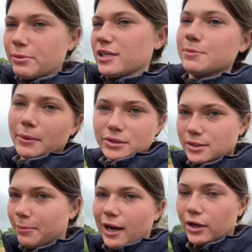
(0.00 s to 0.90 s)
be
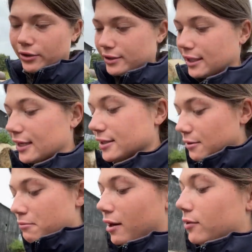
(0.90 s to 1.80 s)
sponsored by Lucozade. The,
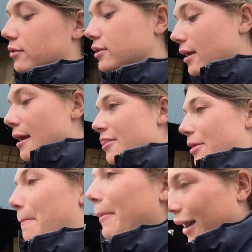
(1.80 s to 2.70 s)
mo the
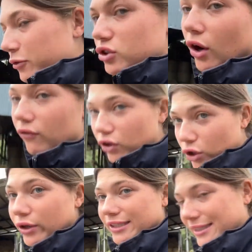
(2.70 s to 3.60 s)
amount of
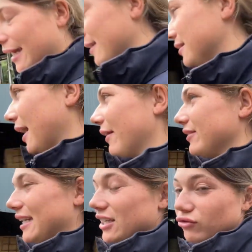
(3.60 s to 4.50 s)
Lucozades I have a
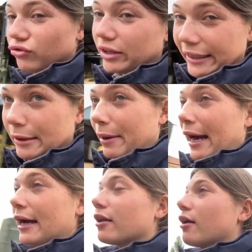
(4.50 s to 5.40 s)
day really
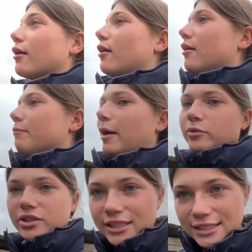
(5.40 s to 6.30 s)
bad. But I'm
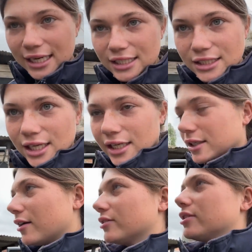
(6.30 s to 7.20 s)
just addicted.
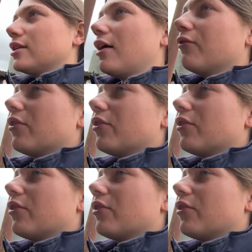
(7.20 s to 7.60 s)
I just love